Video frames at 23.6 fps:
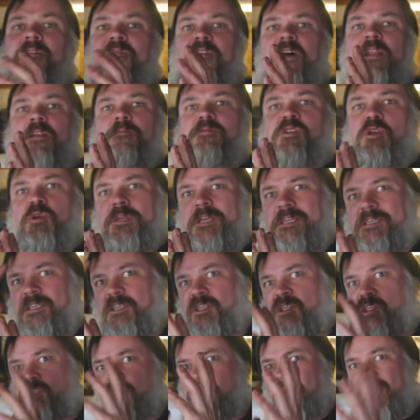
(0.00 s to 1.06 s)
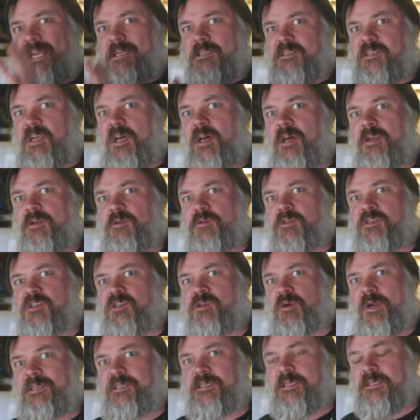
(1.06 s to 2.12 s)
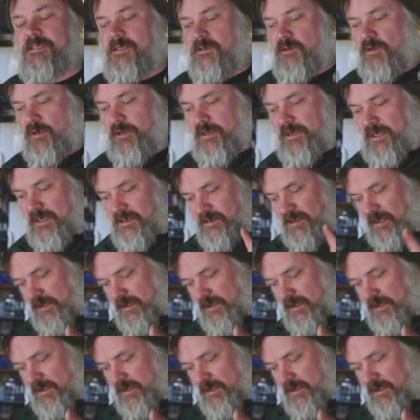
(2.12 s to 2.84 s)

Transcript: develops all these internal stresses and all of these